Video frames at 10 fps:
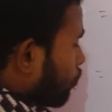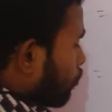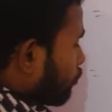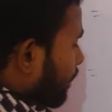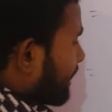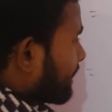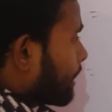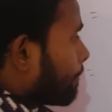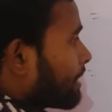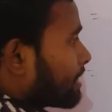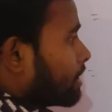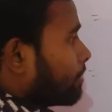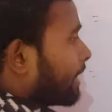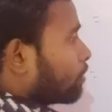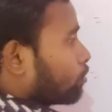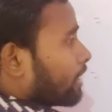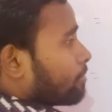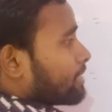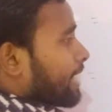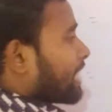2 sin c plus d by 2, that
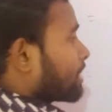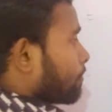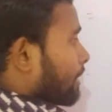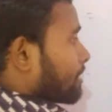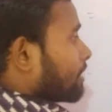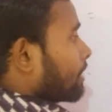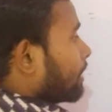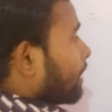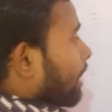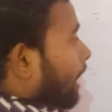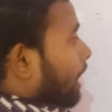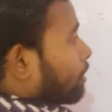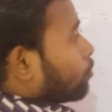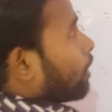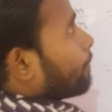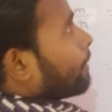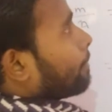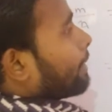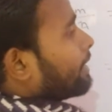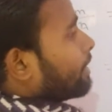means x plus 2 alpha
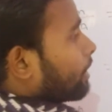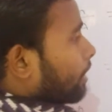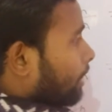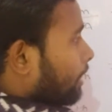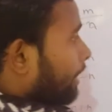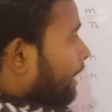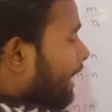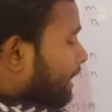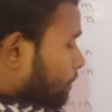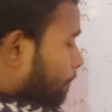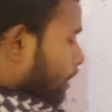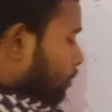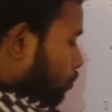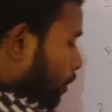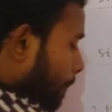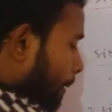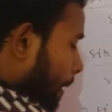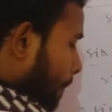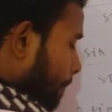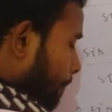by x plus 2
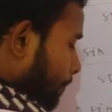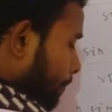alpha